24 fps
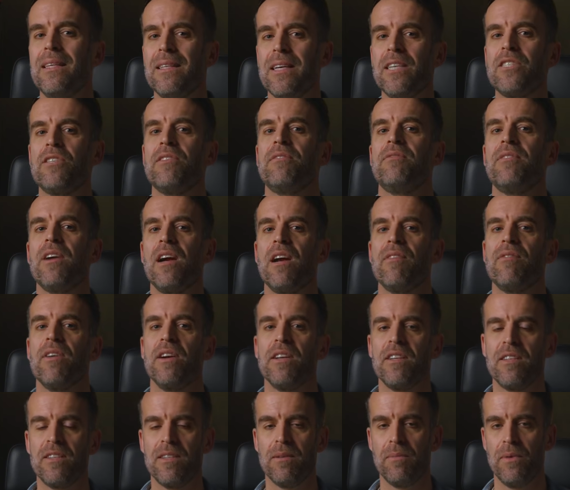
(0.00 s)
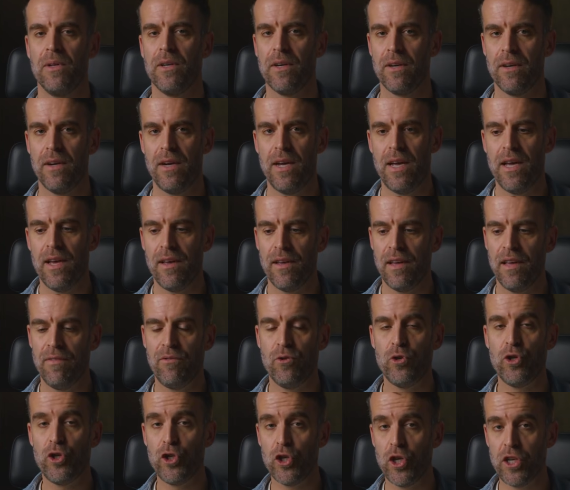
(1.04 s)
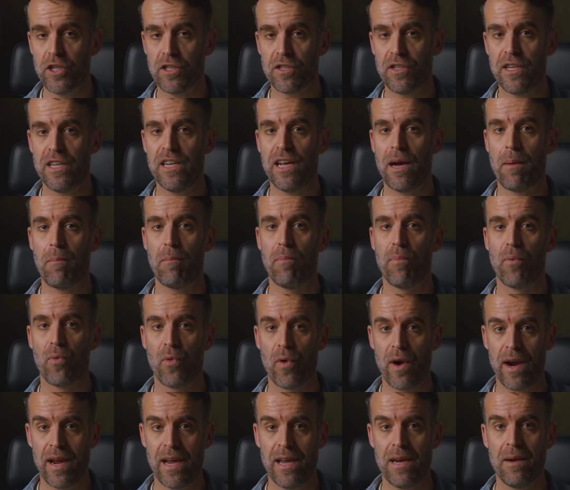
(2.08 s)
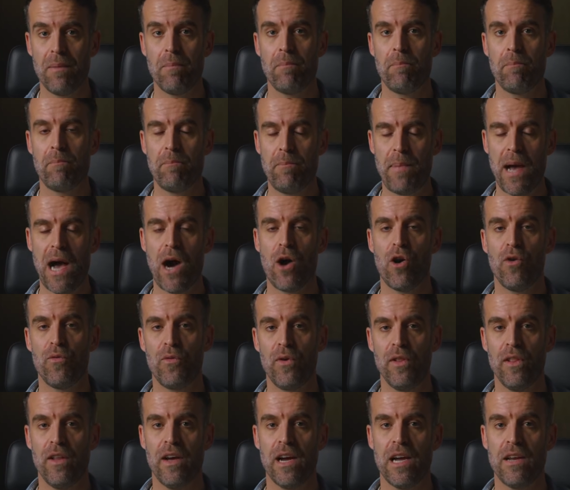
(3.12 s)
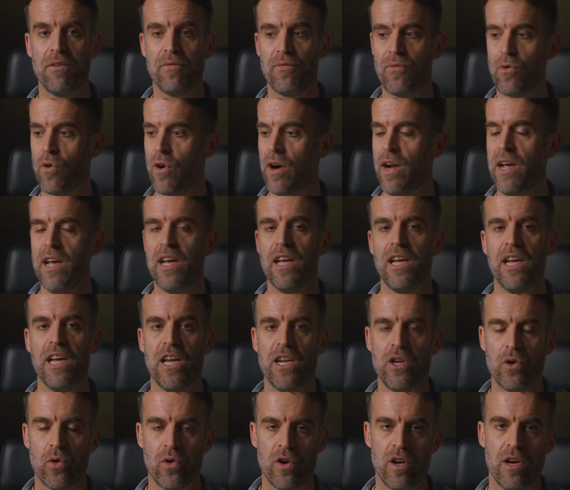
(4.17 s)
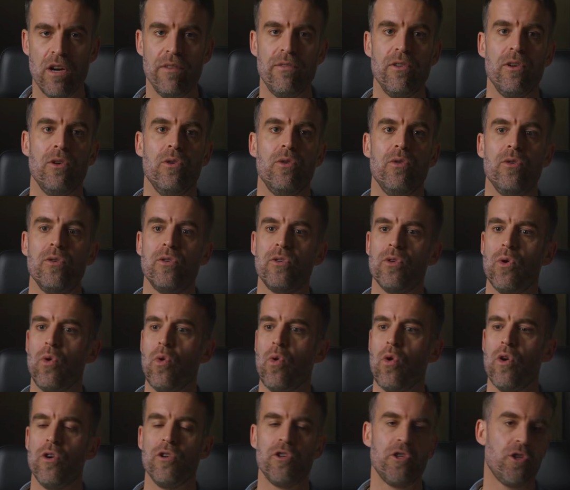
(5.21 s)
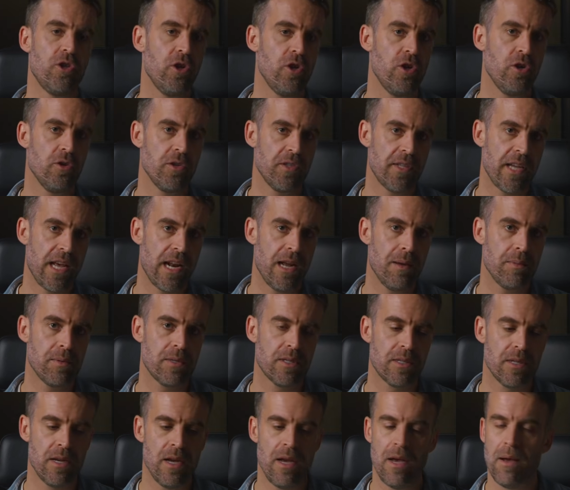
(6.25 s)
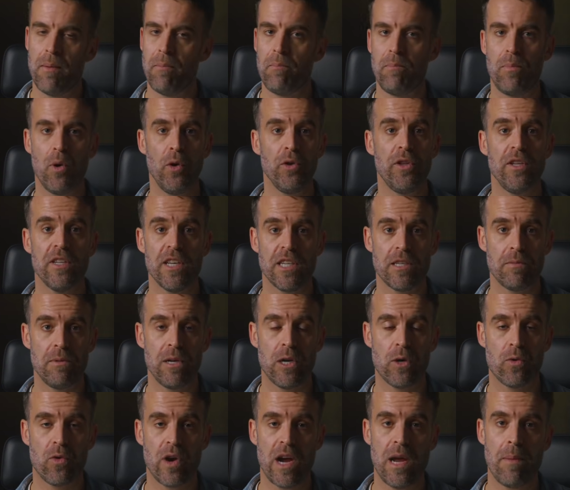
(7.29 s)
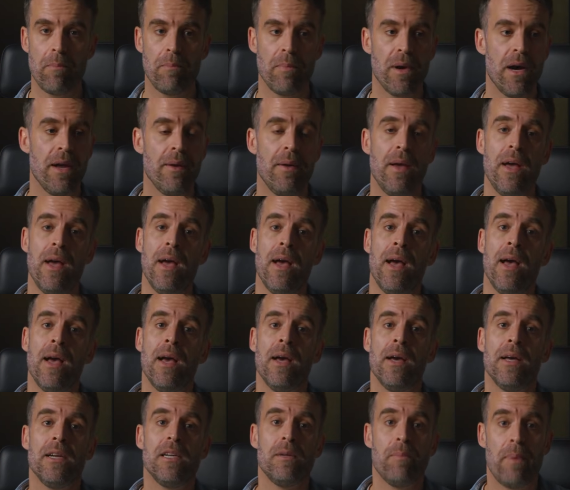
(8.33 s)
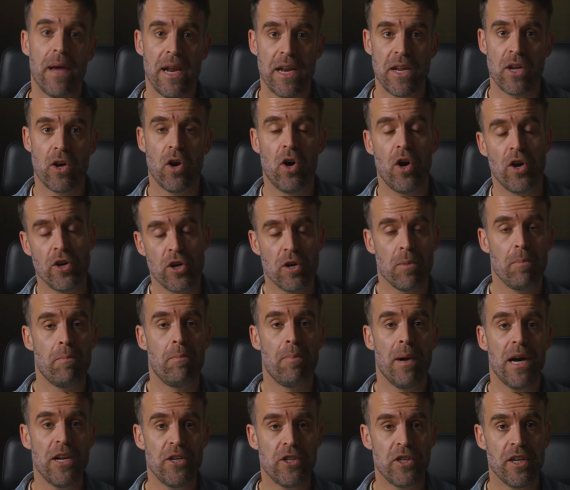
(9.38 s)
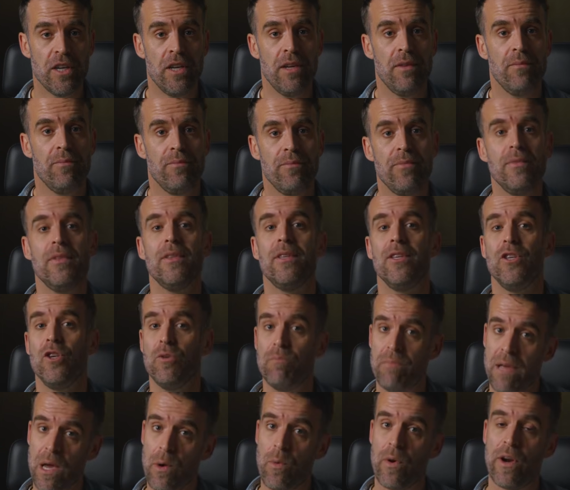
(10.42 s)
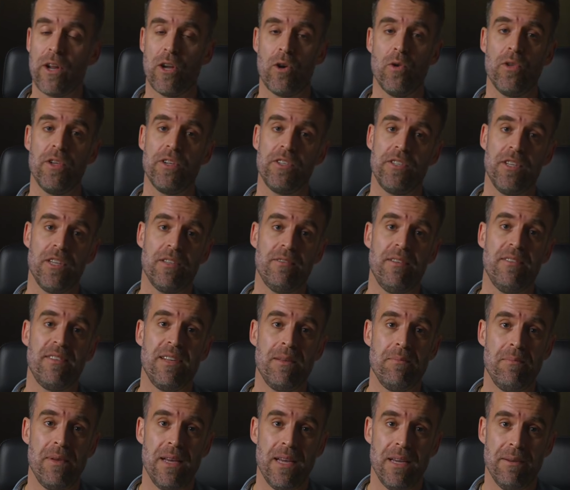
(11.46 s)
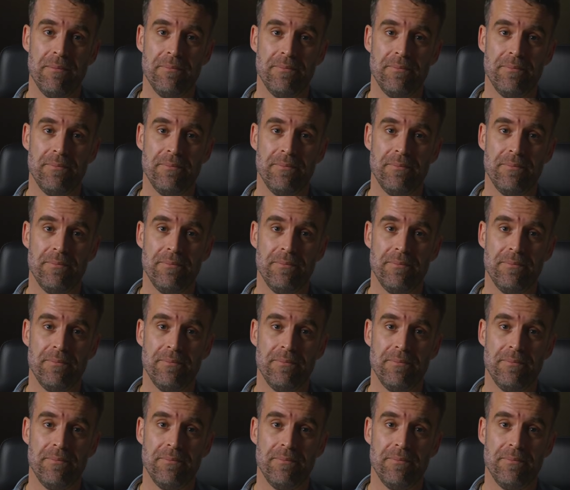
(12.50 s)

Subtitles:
these lights are very, very similar. If you just need a bright, powerful light for indoor interviews or studio setups, both these lights would be great, but depending on your budget, you may want to go to the 650B.